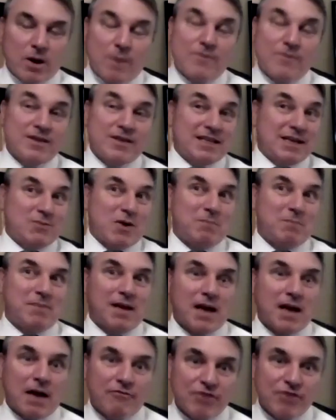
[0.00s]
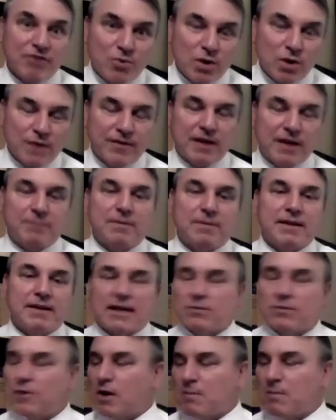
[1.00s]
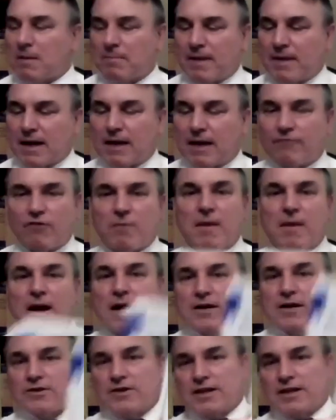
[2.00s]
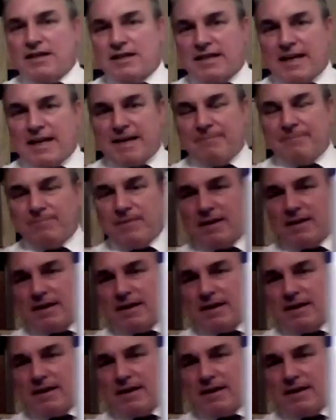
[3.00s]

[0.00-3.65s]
Obviously, I won't be covering all of it, but that's what I'll be picking from. So this is it.